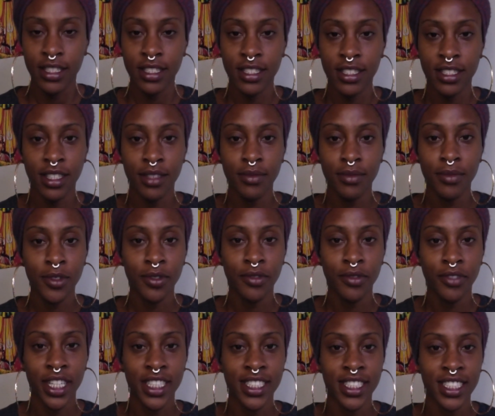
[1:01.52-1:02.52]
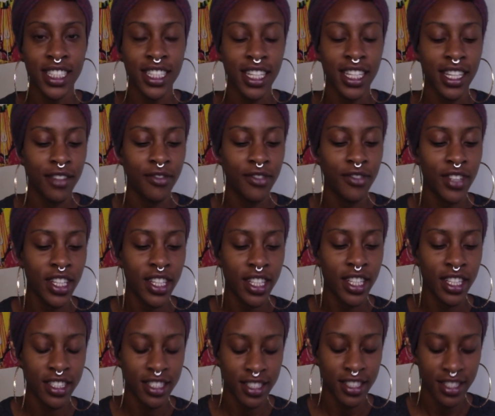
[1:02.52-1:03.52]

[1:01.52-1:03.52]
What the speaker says: Sun, Moon, Rising, and Venus.